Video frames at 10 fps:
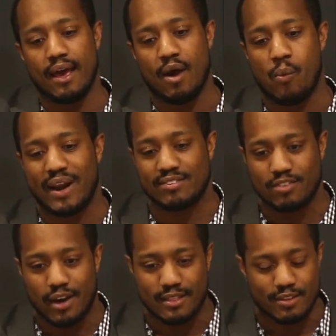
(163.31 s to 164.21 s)
when I
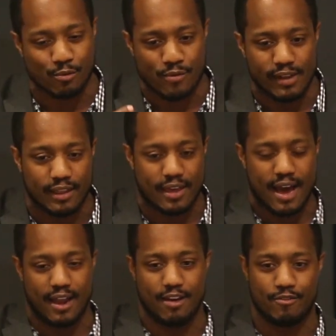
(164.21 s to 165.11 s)
started to really
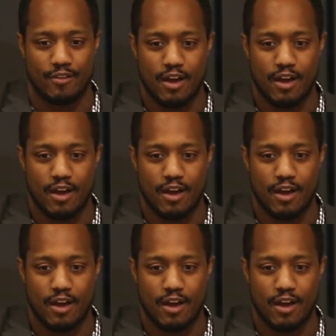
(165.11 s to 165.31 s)
kind of